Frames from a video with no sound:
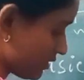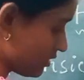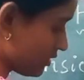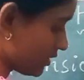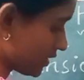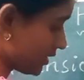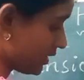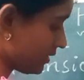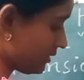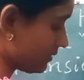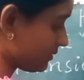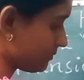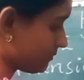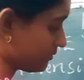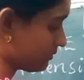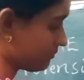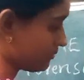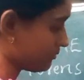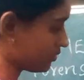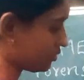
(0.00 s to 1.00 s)
Okay,
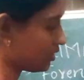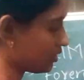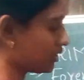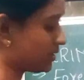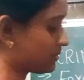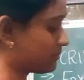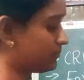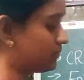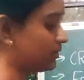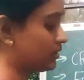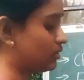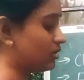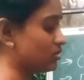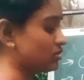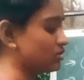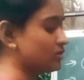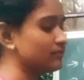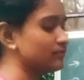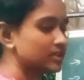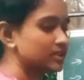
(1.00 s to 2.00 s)
because
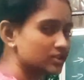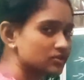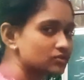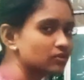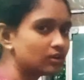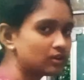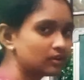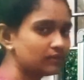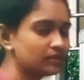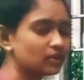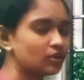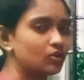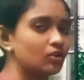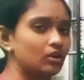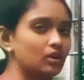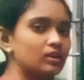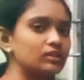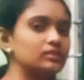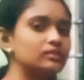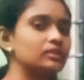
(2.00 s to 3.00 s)
of this only we
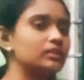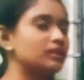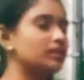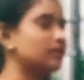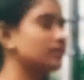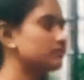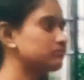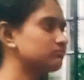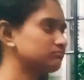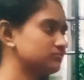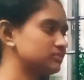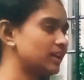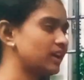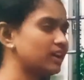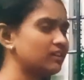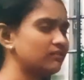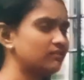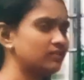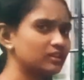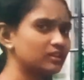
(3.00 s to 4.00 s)
got the
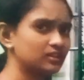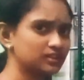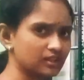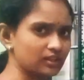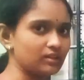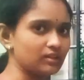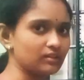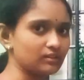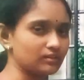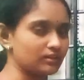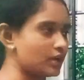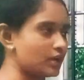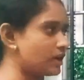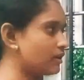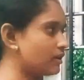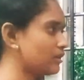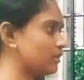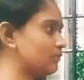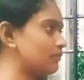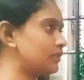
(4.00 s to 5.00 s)
scientific thing
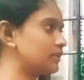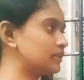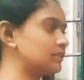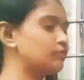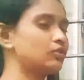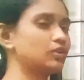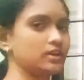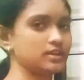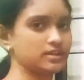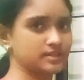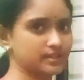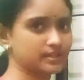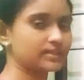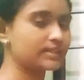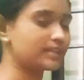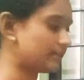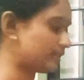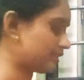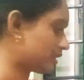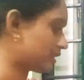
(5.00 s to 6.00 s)
for the forensic
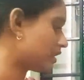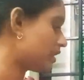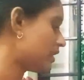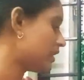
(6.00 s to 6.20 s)
science.